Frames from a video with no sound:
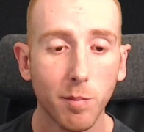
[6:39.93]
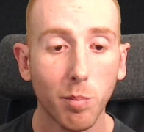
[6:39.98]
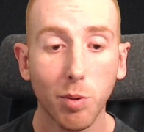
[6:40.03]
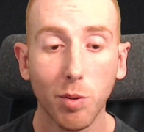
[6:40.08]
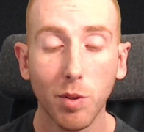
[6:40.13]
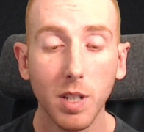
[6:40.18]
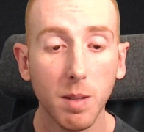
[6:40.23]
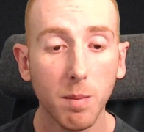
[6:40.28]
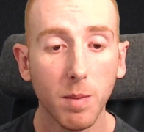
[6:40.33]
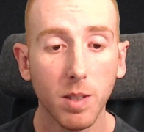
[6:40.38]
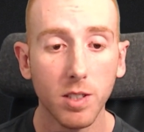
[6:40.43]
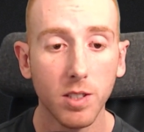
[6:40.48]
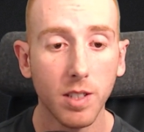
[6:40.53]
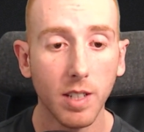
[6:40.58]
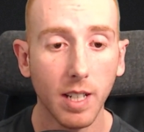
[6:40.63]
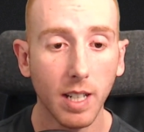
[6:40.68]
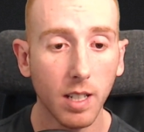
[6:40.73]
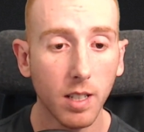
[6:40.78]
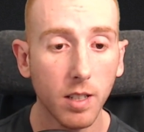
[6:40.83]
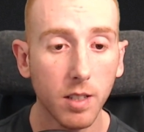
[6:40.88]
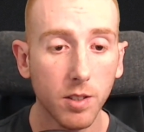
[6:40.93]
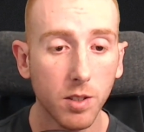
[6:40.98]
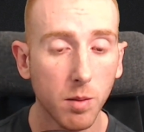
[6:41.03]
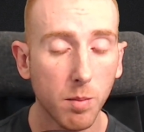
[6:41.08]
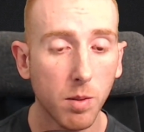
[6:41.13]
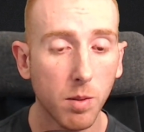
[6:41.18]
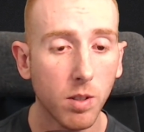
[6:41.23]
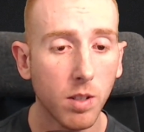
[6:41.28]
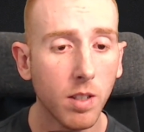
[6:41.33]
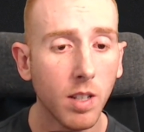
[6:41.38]
pretty much
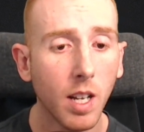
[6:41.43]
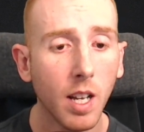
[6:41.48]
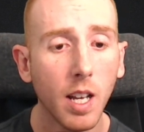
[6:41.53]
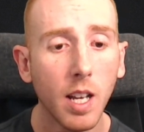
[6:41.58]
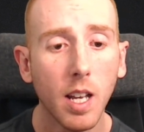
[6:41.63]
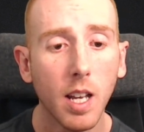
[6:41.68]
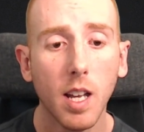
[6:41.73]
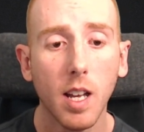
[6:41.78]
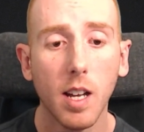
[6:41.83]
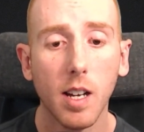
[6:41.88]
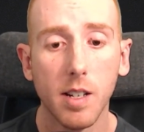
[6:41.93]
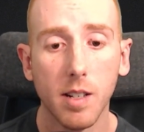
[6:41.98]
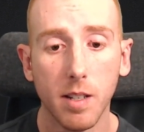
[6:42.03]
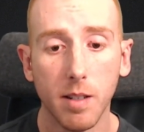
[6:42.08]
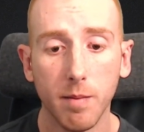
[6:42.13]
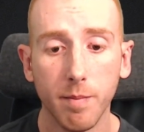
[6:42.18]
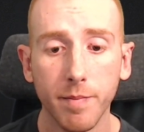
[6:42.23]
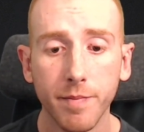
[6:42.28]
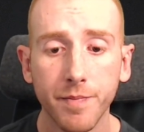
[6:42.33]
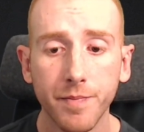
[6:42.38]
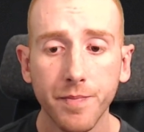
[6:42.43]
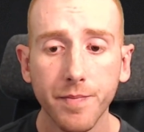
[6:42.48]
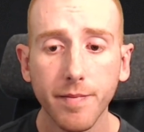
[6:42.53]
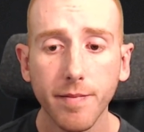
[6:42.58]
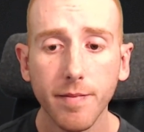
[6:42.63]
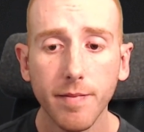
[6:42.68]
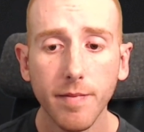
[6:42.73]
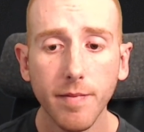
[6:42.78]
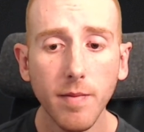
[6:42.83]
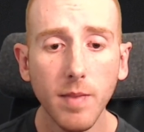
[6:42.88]
negligible.
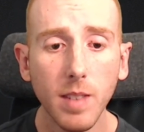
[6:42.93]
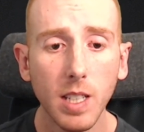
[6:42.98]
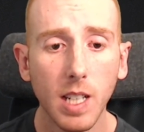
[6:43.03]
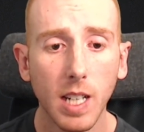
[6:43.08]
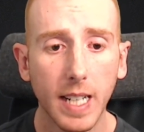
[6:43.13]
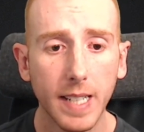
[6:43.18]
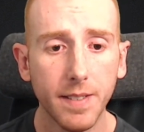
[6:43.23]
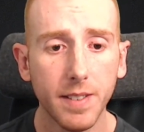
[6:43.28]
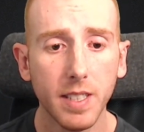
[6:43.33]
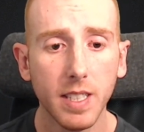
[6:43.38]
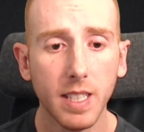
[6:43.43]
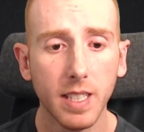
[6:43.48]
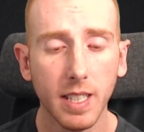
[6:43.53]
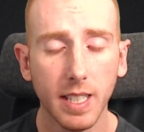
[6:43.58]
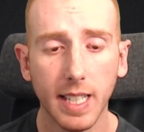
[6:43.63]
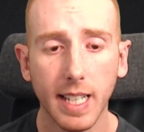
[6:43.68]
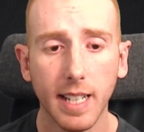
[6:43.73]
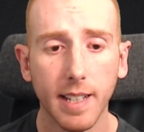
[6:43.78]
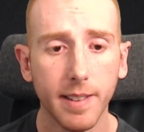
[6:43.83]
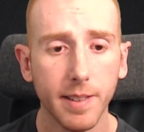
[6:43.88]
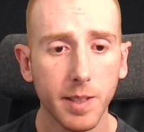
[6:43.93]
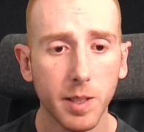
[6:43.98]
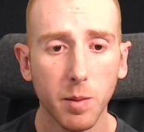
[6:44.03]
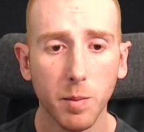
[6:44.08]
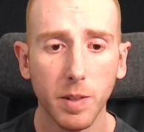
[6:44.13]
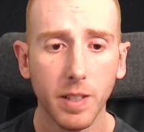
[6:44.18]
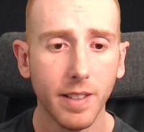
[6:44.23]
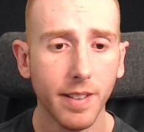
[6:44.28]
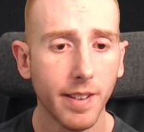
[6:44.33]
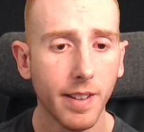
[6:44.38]
I've seen accounts
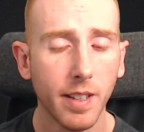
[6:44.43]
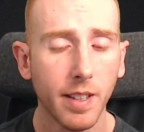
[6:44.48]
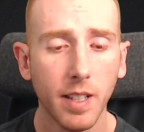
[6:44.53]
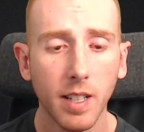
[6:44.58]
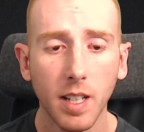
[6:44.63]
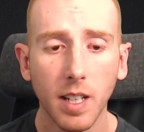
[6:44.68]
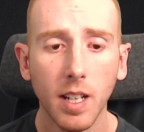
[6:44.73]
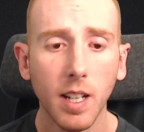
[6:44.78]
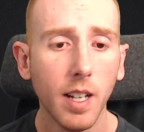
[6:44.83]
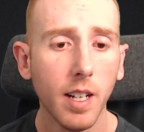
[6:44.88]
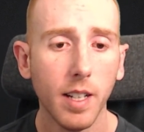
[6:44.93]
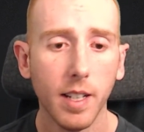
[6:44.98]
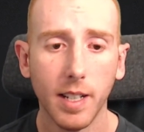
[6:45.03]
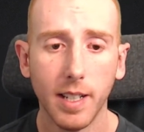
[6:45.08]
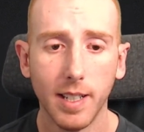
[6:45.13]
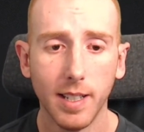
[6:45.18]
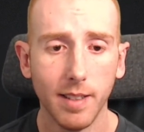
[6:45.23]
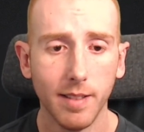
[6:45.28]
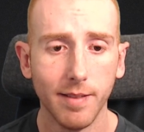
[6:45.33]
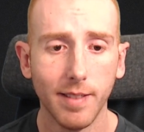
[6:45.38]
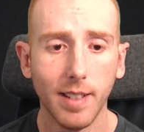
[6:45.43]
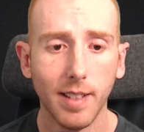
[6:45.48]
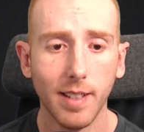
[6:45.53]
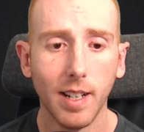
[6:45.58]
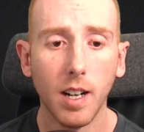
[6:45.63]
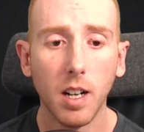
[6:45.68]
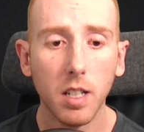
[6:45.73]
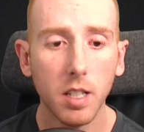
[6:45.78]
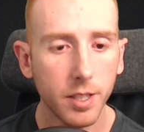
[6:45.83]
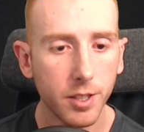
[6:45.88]
with
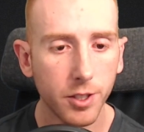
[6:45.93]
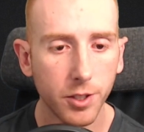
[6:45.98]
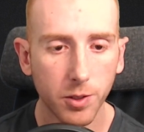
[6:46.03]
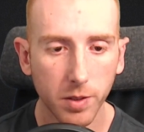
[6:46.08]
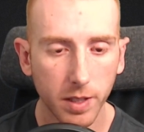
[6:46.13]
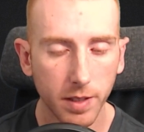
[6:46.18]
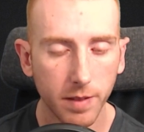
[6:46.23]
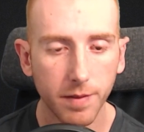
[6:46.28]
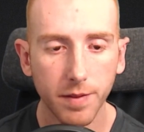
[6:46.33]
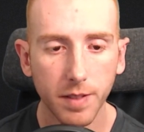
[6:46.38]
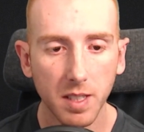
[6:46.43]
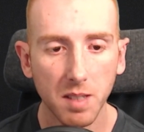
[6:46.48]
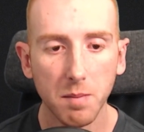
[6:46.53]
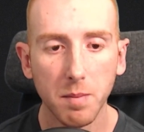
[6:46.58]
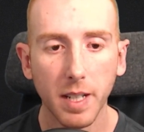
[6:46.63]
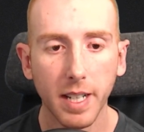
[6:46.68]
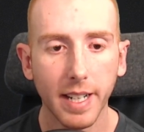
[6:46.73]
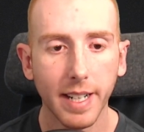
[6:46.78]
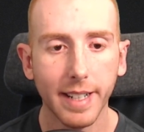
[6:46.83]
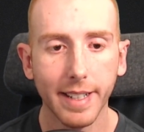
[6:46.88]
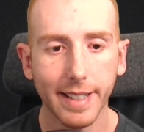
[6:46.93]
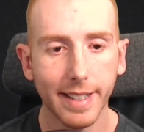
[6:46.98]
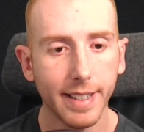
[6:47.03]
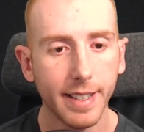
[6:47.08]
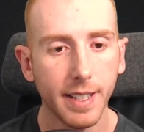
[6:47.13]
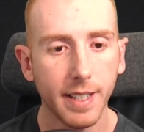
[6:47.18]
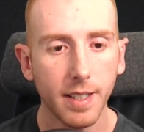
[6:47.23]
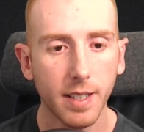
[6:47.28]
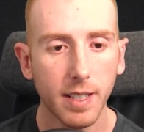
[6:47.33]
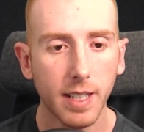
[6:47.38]
100 feedback
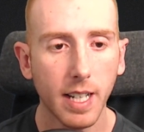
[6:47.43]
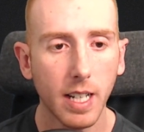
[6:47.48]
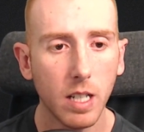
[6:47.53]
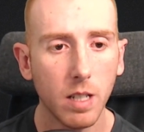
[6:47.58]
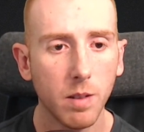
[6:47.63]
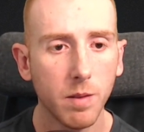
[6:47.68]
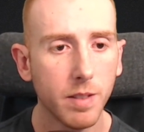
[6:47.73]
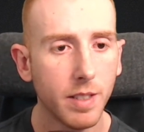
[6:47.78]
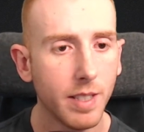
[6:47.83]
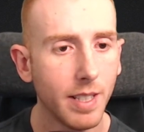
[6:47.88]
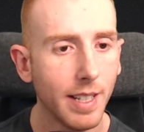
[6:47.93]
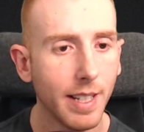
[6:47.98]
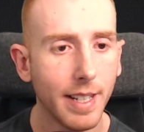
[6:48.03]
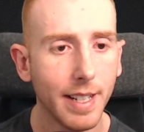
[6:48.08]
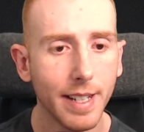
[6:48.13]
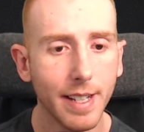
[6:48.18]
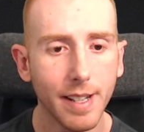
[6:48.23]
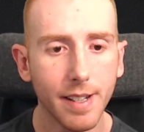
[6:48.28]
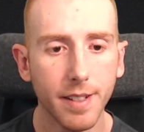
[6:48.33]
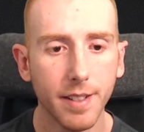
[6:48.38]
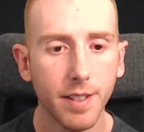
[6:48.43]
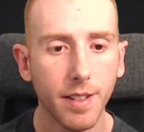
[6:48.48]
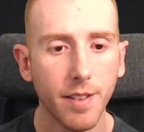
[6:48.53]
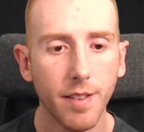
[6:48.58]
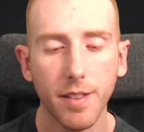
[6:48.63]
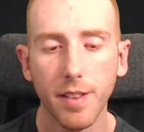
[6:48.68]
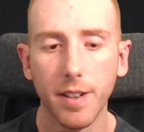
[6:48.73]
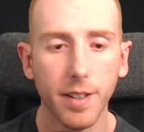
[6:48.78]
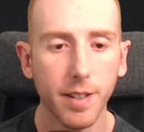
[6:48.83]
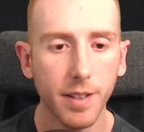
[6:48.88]
count and
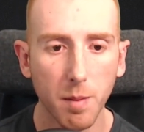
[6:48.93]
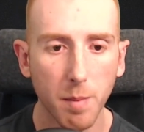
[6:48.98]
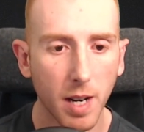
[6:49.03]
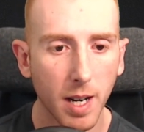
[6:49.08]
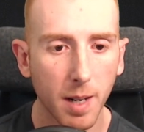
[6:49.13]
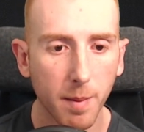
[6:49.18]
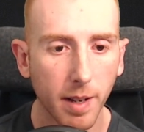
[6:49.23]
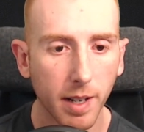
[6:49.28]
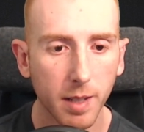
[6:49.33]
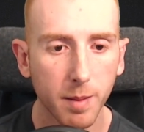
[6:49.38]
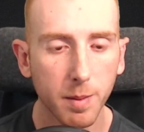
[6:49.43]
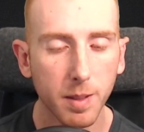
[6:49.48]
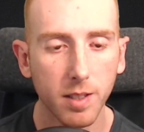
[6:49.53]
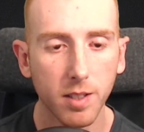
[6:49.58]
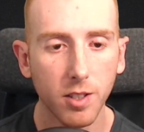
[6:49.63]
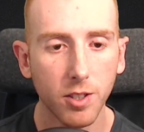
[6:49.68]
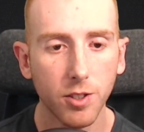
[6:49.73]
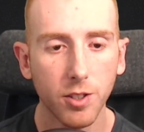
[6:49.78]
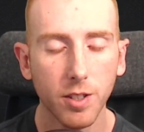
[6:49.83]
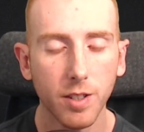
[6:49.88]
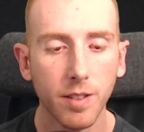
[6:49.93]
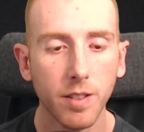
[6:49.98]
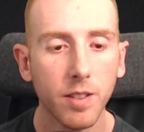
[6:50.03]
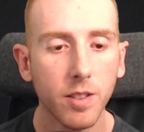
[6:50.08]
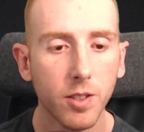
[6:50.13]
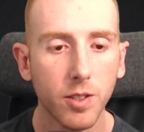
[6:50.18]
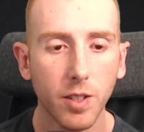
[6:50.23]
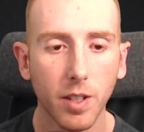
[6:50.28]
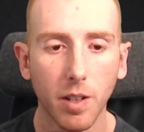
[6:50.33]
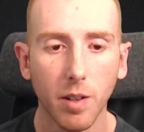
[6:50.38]
they're in the buy box position.
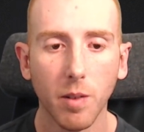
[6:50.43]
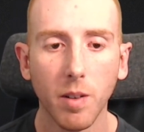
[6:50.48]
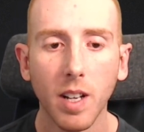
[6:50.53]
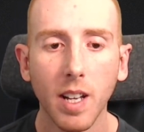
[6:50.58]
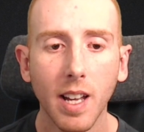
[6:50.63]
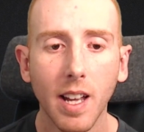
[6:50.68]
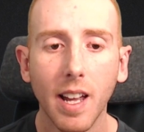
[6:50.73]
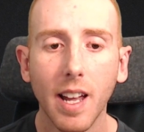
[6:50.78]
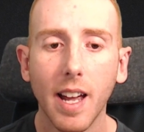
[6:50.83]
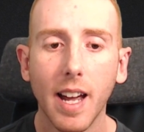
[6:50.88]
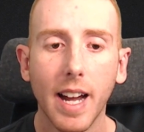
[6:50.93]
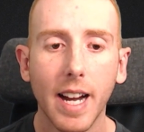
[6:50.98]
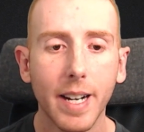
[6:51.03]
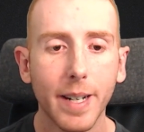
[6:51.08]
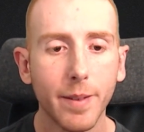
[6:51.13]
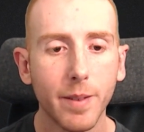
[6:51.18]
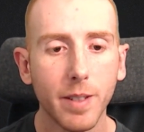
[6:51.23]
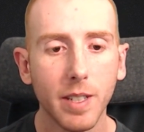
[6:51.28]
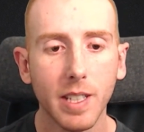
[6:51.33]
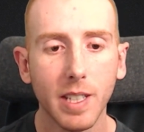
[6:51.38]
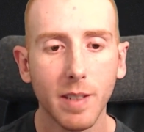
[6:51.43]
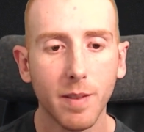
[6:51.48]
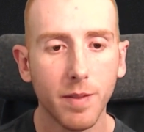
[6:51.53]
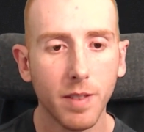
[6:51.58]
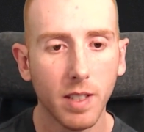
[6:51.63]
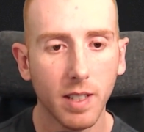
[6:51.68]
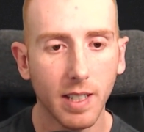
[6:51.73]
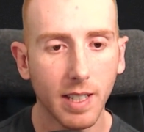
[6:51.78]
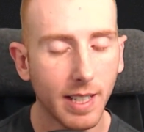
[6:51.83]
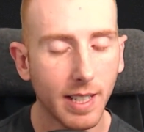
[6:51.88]
So I really feel
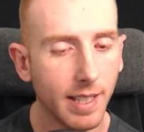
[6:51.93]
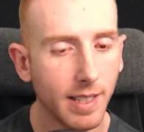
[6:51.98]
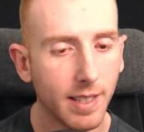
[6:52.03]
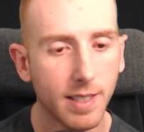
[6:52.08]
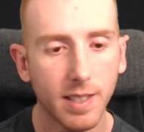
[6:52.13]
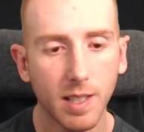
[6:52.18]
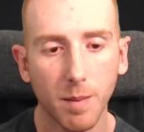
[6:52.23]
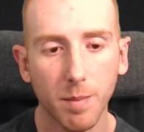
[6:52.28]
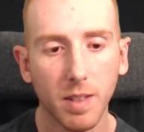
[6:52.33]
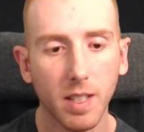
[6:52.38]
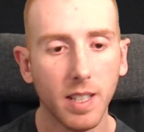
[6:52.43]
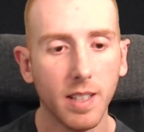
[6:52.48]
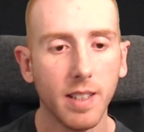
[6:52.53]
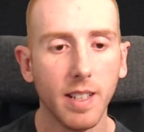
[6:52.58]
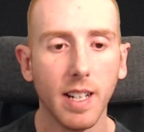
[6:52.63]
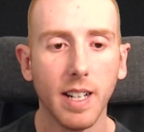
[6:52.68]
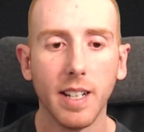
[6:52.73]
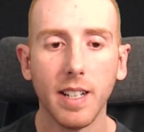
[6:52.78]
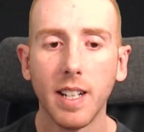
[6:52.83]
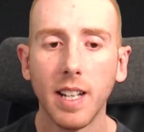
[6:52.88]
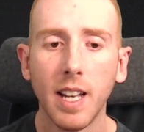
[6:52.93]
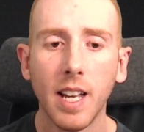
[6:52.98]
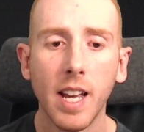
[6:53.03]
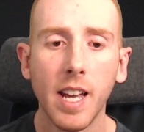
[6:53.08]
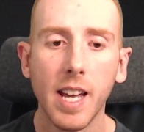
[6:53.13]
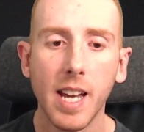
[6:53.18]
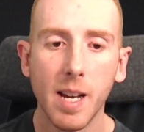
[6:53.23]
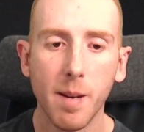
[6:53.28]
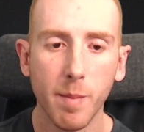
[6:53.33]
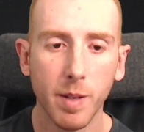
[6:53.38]
like it's something that
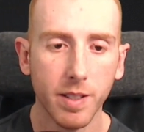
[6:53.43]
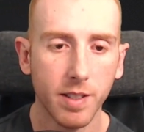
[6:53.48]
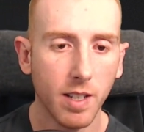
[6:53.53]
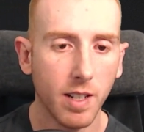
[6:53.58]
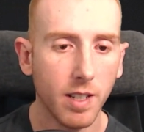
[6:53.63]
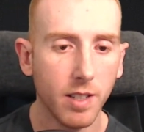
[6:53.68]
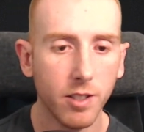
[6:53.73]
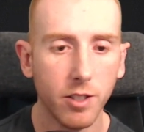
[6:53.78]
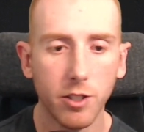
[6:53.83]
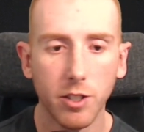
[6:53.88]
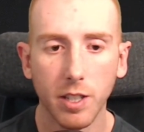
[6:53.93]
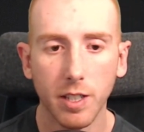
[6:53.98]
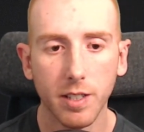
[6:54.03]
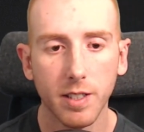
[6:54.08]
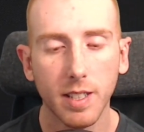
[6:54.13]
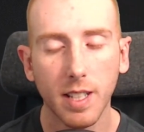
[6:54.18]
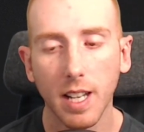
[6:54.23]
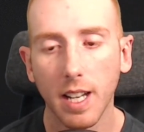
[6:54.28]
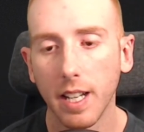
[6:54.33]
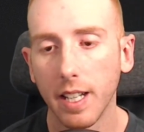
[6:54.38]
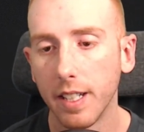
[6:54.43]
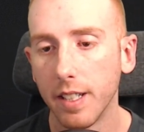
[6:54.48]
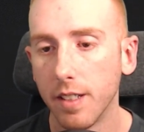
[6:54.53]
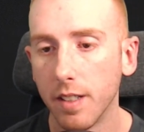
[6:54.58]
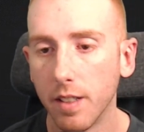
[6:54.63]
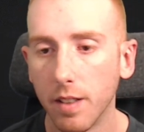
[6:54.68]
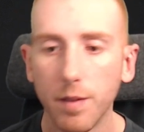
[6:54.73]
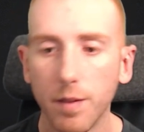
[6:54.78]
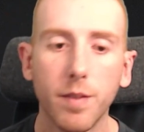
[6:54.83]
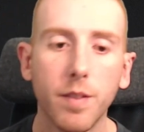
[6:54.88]
Amazon just kind
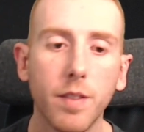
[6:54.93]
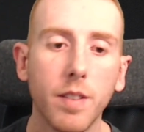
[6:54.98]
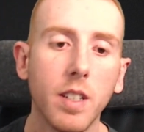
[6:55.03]
of